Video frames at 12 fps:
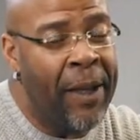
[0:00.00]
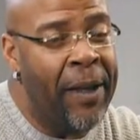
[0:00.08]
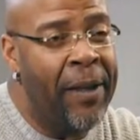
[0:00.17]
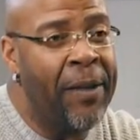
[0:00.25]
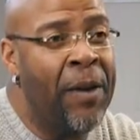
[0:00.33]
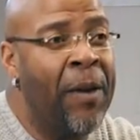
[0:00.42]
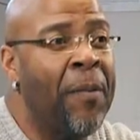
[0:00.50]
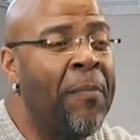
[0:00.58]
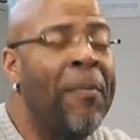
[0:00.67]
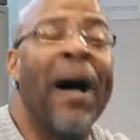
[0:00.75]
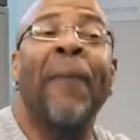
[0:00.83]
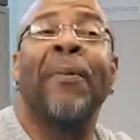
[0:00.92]
You know,
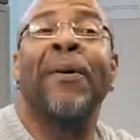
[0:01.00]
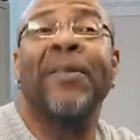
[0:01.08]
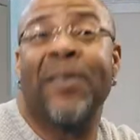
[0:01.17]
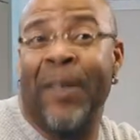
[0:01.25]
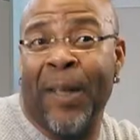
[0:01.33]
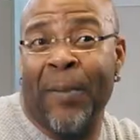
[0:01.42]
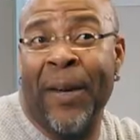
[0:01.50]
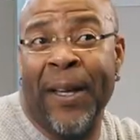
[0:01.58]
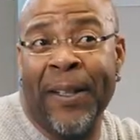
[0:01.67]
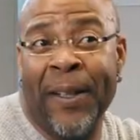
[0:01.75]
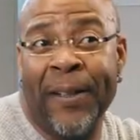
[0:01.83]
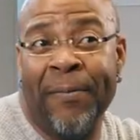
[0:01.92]
my personal
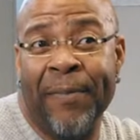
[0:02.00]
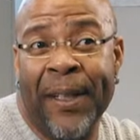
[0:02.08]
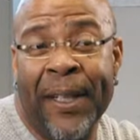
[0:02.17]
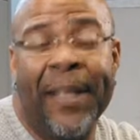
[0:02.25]
opinion,